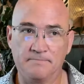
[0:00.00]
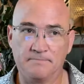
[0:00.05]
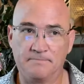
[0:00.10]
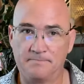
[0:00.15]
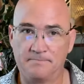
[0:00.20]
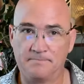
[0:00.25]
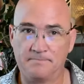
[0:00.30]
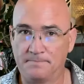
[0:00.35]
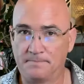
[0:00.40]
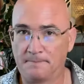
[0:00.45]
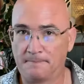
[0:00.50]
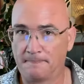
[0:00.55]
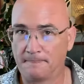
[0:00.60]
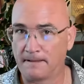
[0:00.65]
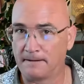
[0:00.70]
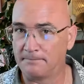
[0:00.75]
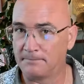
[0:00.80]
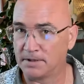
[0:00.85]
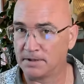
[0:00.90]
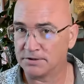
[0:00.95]
mm,
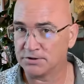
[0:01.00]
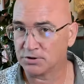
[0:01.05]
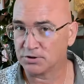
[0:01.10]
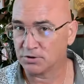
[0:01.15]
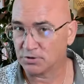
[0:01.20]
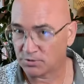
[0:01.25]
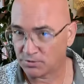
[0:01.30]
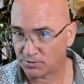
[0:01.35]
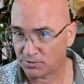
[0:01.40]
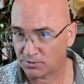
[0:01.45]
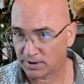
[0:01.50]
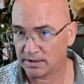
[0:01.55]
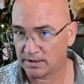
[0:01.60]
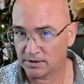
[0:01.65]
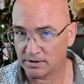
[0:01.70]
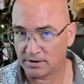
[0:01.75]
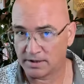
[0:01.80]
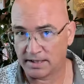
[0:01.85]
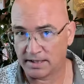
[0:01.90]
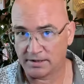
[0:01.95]
a much
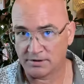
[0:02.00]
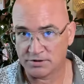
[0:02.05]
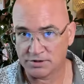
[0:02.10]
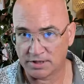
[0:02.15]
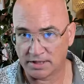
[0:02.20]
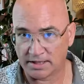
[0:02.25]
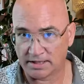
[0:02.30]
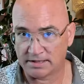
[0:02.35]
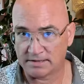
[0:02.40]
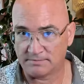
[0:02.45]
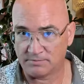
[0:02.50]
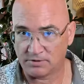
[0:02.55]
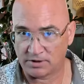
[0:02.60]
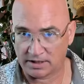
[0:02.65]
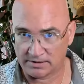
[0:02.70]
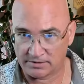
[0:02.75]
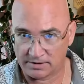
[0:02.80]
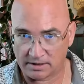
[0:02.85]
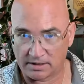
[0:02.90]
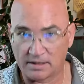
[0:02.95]
greater energetic to bring
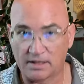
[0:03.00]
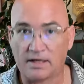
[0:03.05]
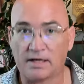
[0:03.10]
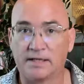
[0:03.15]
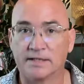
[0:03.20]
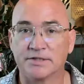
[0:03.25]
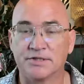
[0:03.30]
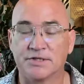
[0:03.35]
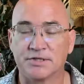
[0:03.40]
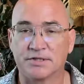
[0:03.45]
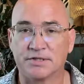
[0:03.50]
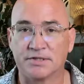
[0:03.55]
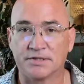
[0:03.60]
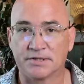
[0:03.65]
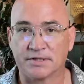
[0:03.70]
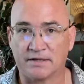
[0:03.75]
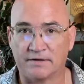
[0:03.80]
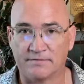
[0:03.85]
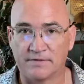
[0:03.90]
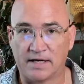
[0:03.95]
in the consciousness
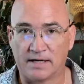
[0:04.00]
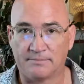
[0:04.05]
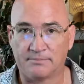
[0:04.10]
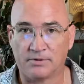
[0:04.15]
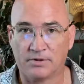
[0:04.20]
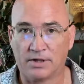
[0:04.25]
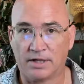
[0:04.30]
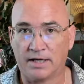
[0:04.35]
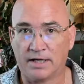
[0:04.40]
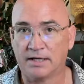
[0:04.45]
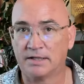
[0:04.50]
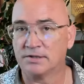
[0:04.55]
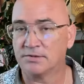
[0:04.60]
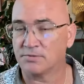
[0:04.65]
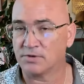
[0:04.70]
of that plant,